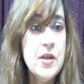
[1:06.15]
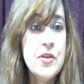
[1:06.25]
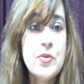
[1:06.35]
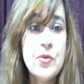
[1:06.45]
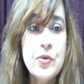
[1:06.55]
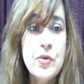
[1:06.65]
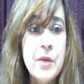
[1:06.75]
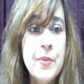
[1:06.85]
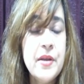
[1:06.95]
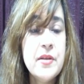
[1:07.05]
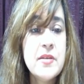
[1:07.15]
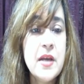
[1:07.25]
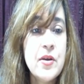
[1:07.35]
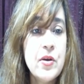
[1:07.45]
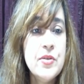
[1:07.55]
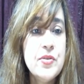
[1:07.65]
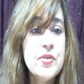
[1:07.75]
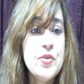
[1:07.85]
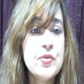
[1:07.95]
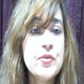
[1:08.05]
So American
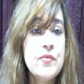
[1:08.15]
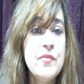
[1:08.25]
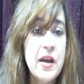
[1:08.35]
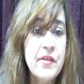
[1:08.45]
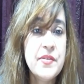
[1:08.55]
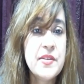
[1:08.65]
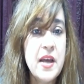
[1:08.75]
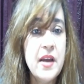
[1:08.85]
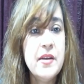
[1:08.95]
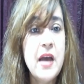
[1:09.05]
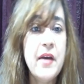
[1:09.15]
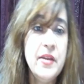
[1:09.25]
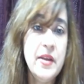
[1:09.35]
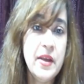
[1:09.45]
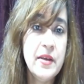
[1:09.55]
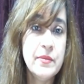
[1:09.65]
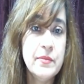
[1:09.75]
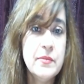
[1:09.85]
psychologists Joseph Lofts and Harry Ingham,